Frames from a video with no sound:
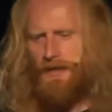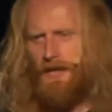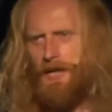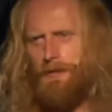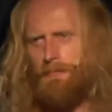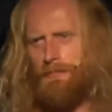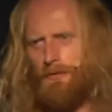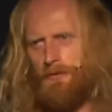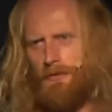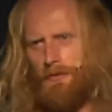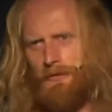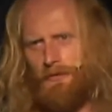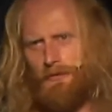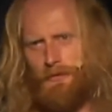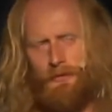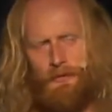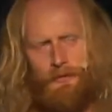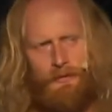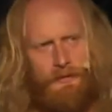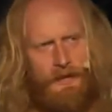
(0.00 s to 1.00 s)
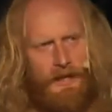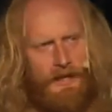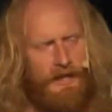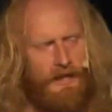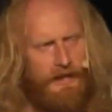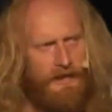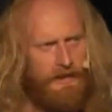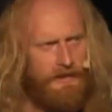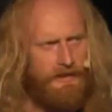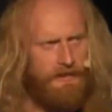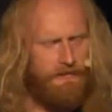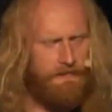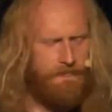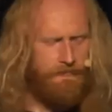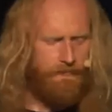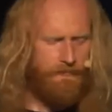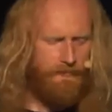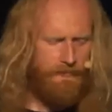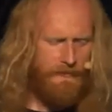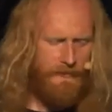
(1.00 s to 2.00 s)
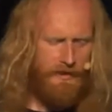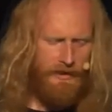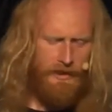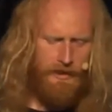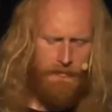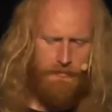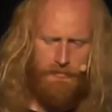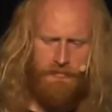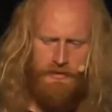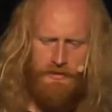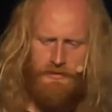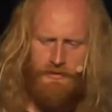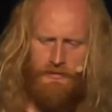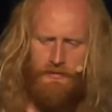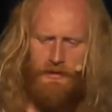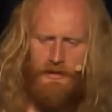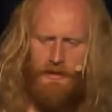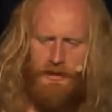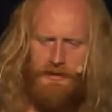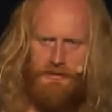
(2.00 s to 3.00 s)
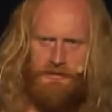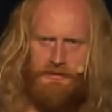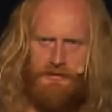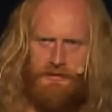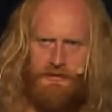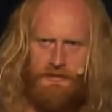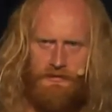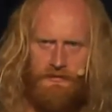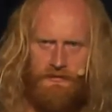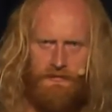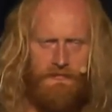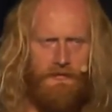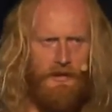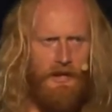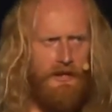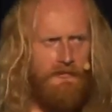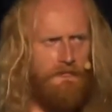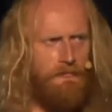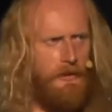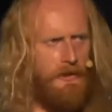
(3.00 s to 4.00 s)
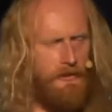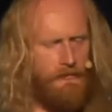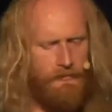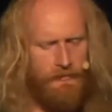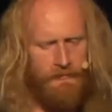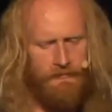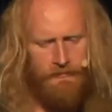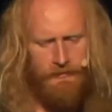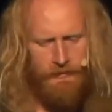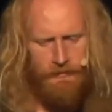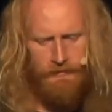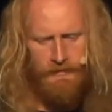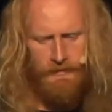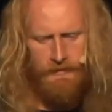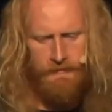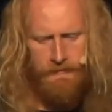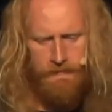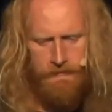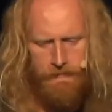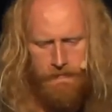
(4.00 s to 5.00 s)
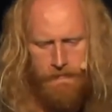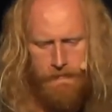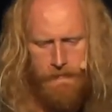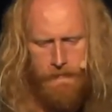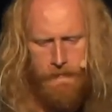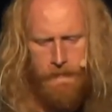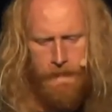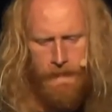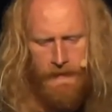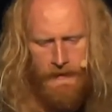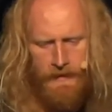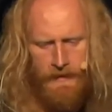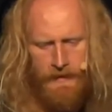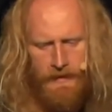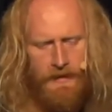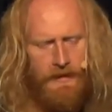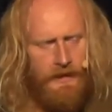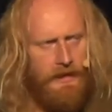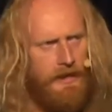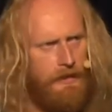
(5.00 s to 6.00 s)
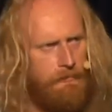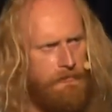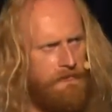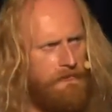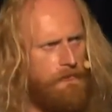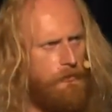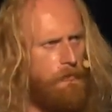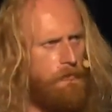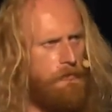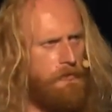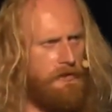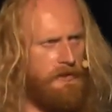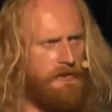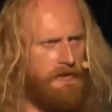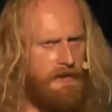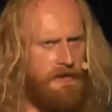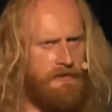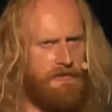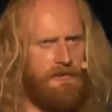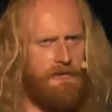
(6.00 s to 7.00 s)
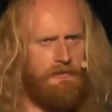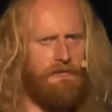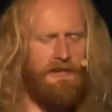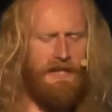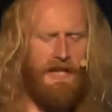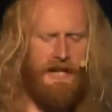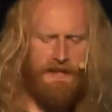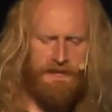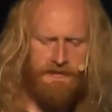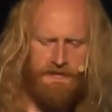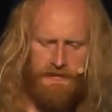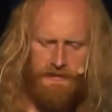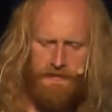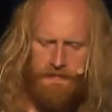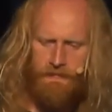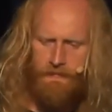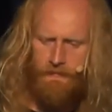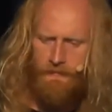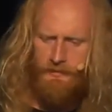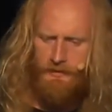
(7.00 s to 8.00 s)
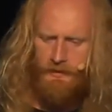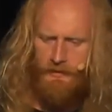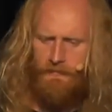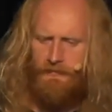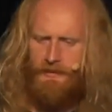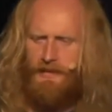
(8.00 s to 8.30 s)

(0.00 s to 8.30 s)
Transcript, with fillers: and put it through a, a pressurized 5 micron filter uh, before putting it into the reactor. So the